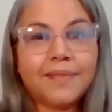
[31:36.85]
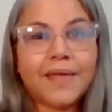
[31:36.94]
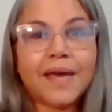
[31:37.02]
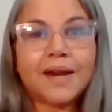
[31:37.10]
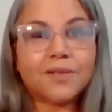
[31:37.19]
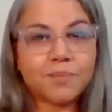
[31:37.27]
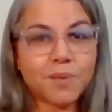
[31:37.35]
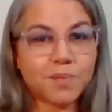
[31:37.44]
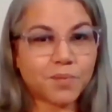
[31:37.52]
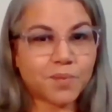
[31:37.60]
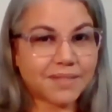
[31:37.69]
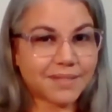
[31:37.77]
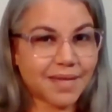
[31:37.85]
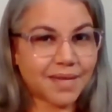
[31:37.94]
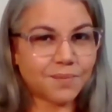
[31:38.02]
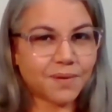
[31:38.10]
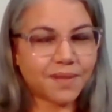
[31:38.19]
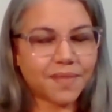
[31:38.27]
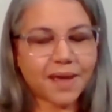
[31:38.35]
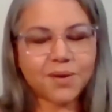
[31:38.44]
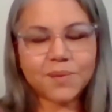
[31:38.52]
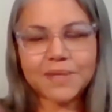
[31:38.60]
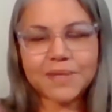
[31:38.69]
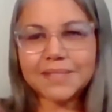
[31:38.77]
that other people resonate with. I
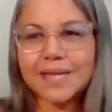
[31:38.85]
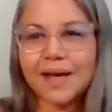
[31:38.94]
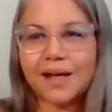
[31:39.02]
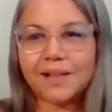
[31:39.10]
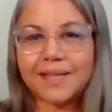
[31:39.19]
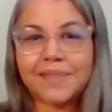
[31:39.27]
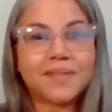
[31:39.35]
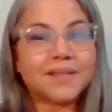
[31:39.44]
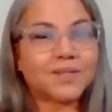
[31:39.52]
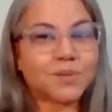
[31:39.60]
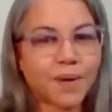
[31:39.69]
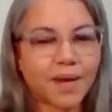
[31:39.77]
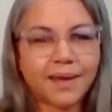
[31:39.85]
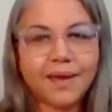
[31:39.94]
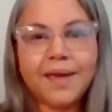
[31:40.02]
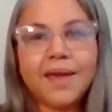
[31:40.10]
always tell it this way.